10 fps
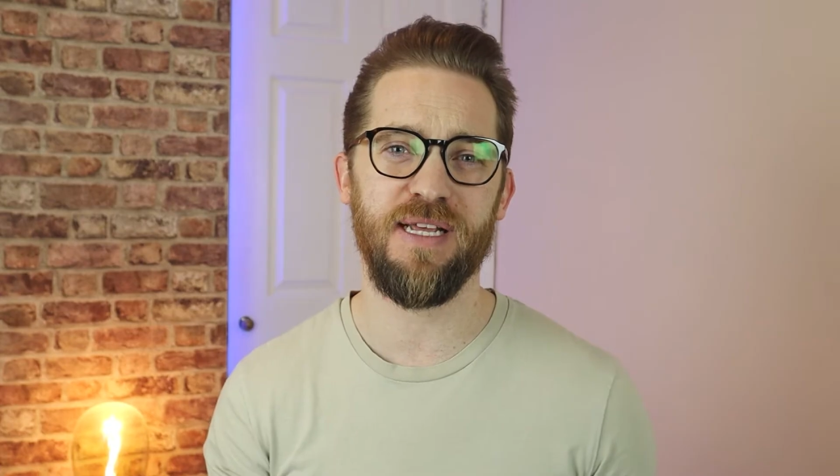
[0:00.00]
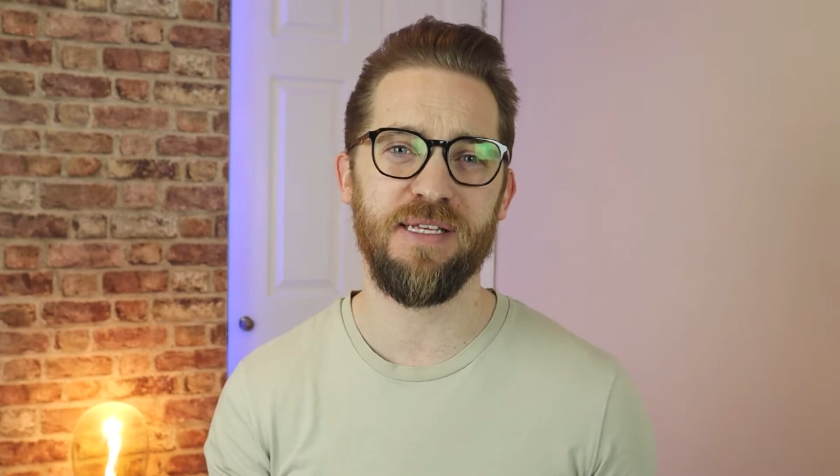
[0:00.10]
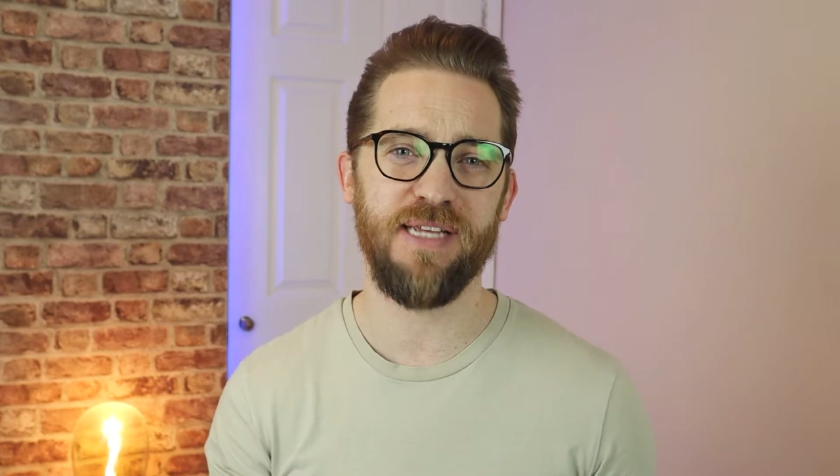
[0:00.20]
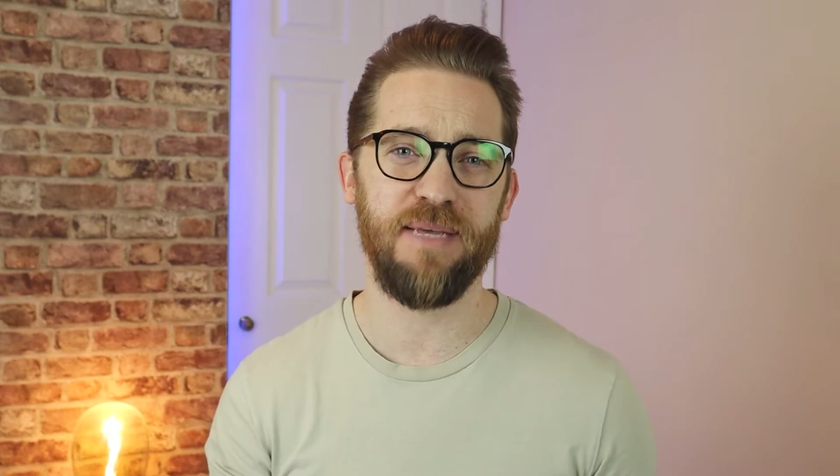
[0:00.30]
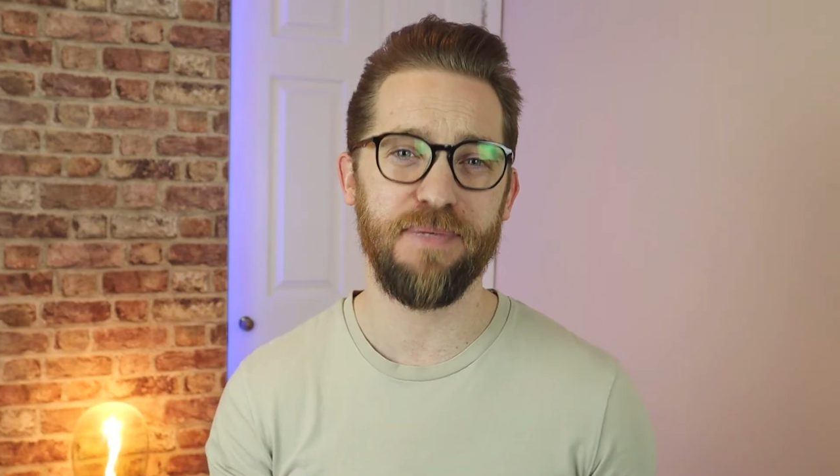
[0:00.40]

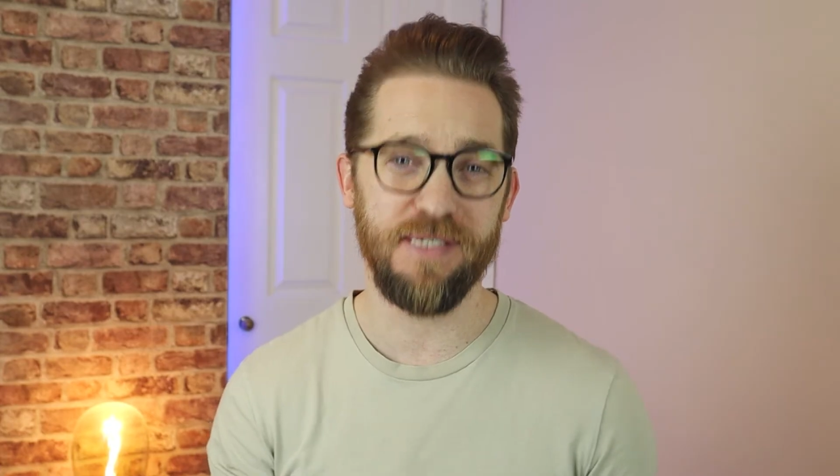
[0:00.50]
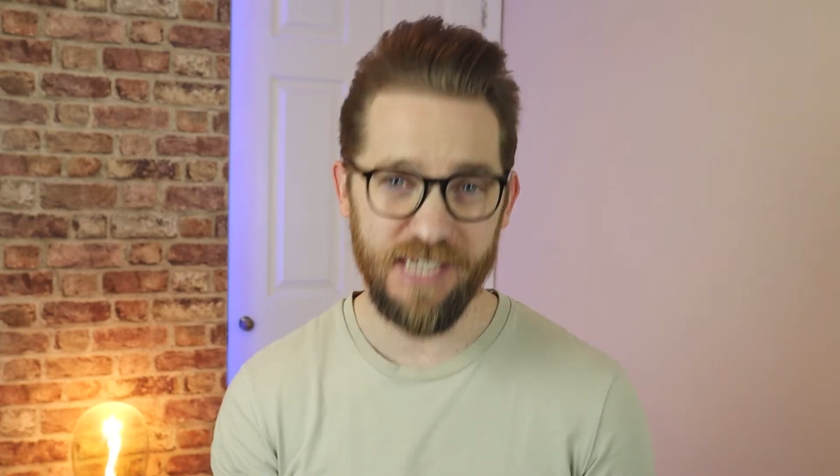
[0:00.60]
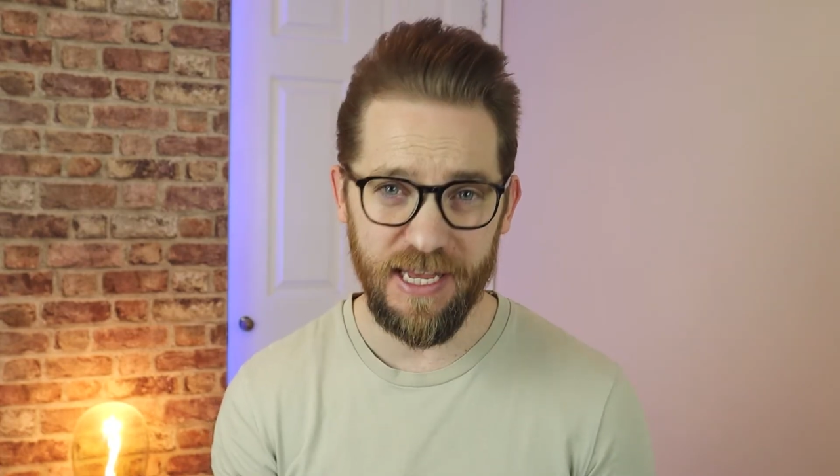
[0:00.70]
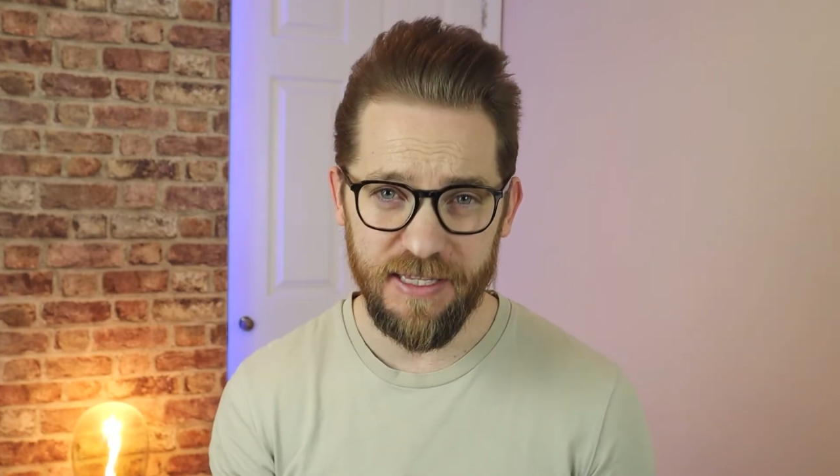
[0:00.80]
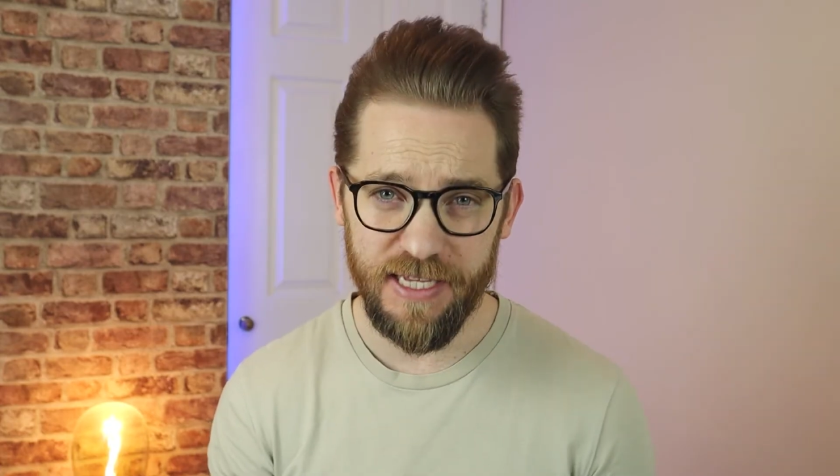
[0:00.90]
as a
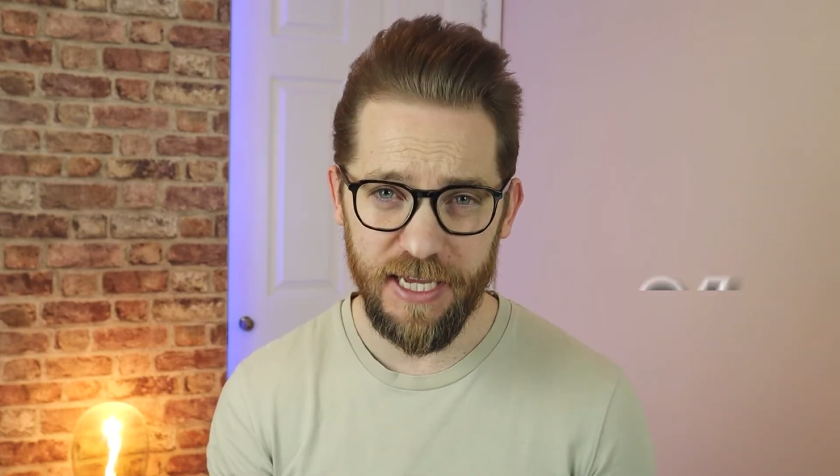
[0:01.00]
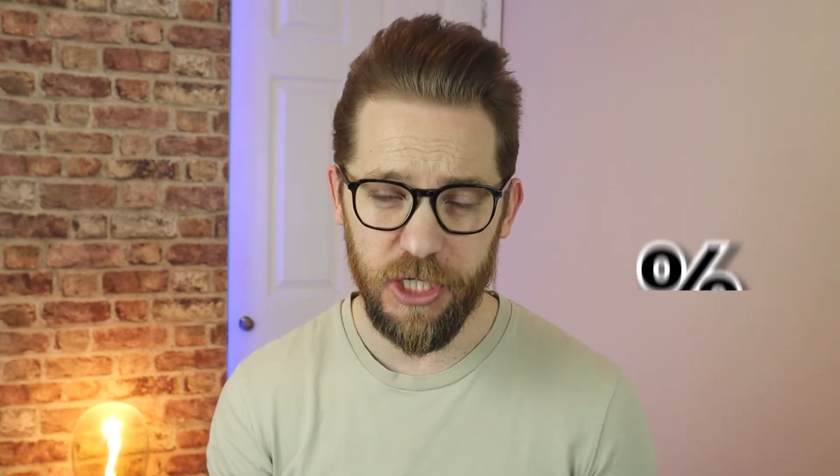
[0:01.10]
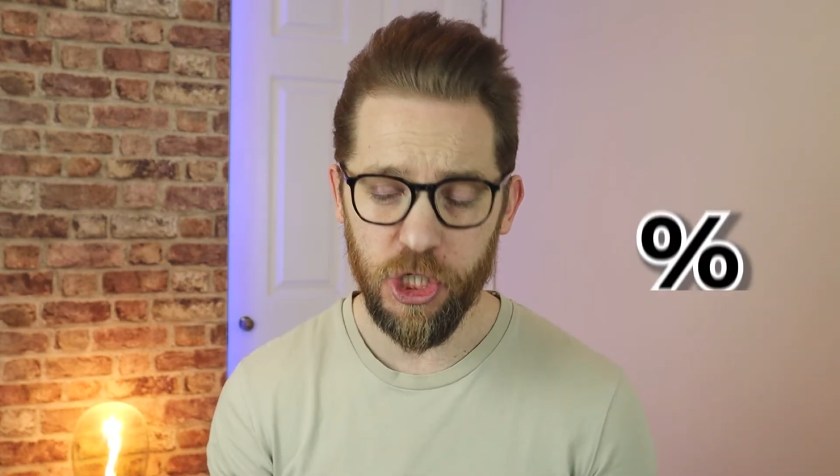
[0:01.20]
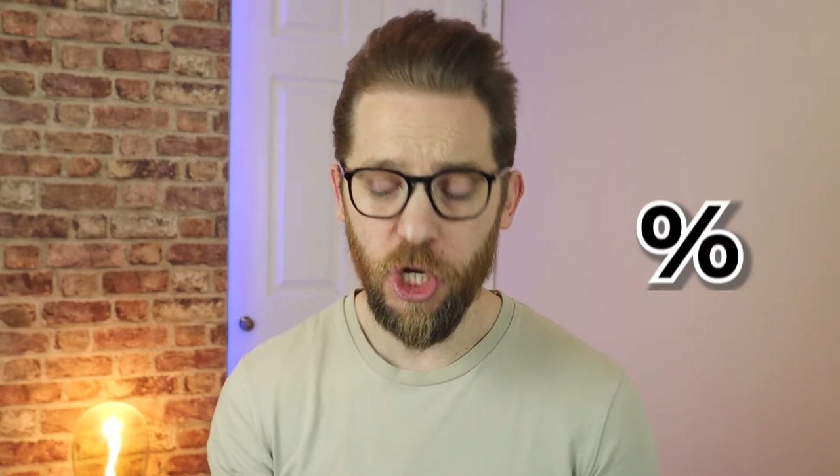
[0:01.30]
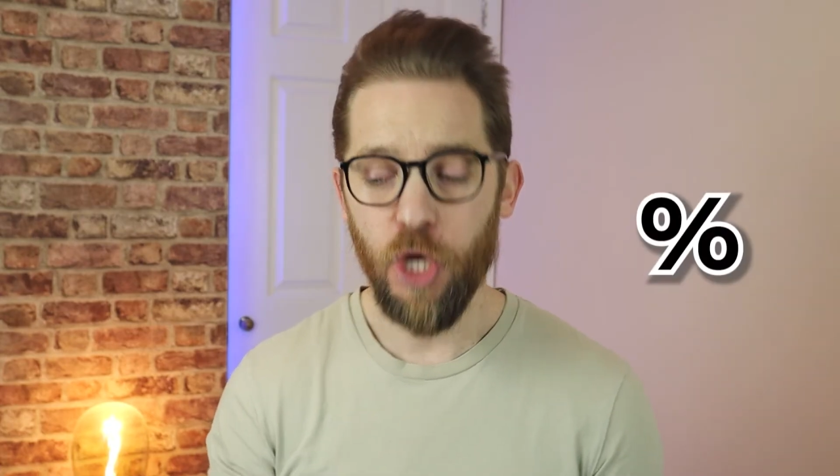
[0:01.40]

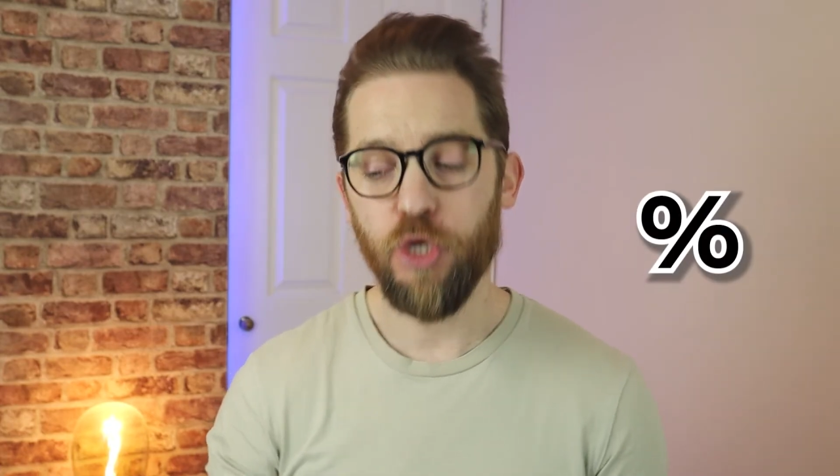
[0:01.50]
percentage.